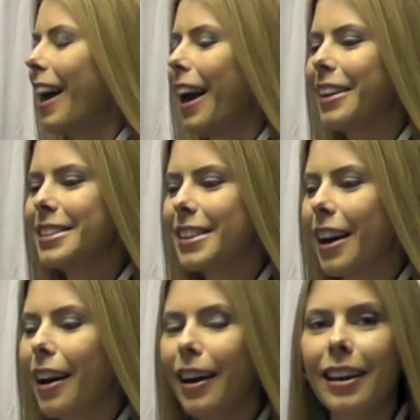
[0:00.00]
and
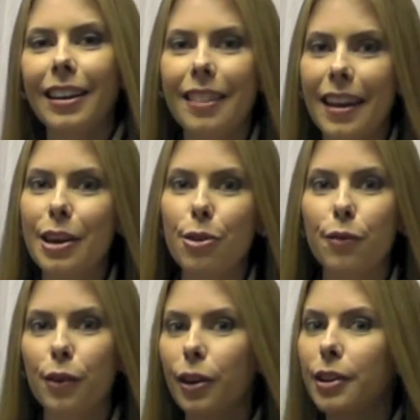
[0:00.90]
thank you
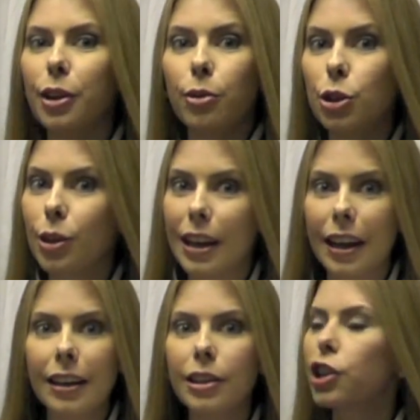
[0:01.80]
for, you know, tuning
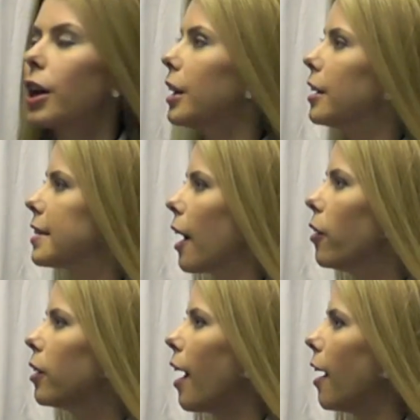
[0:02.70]
in and checking us out.